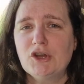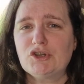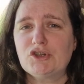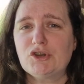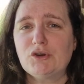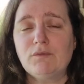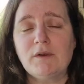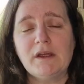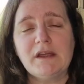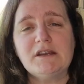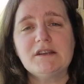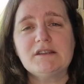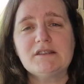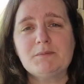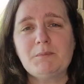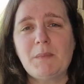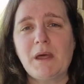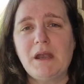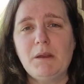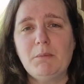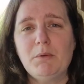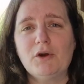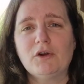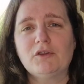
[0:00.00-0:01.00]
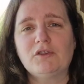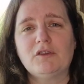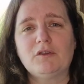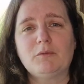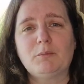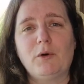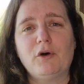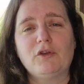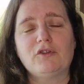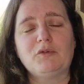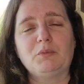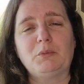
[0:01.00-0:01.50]
to read as many books
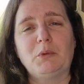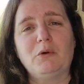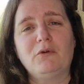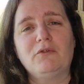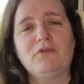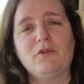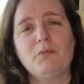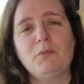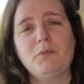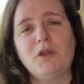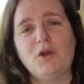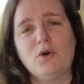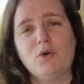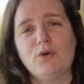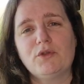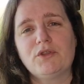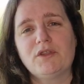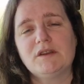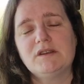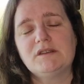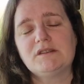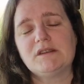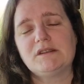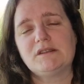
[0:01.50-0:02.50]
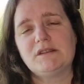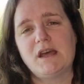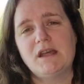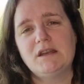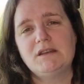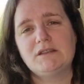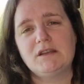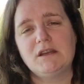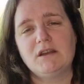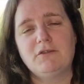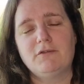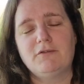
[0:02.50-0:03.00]
as possible from the authors
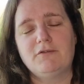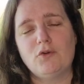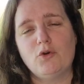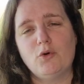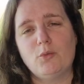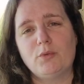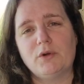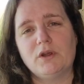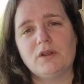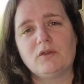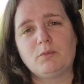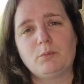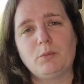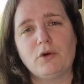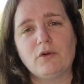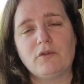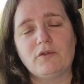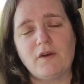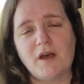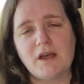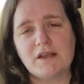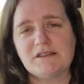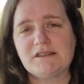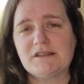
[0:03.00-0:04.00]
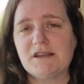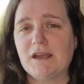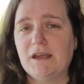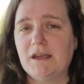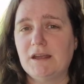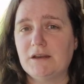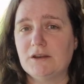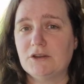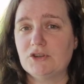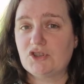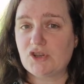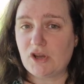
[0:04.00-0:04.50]
attending Four Brits Book Fest
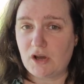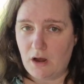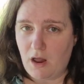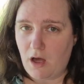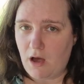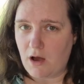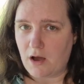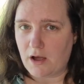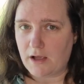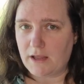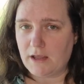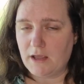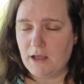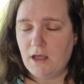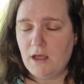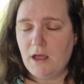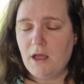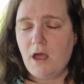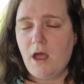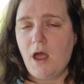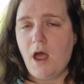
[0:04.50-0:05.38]
in July.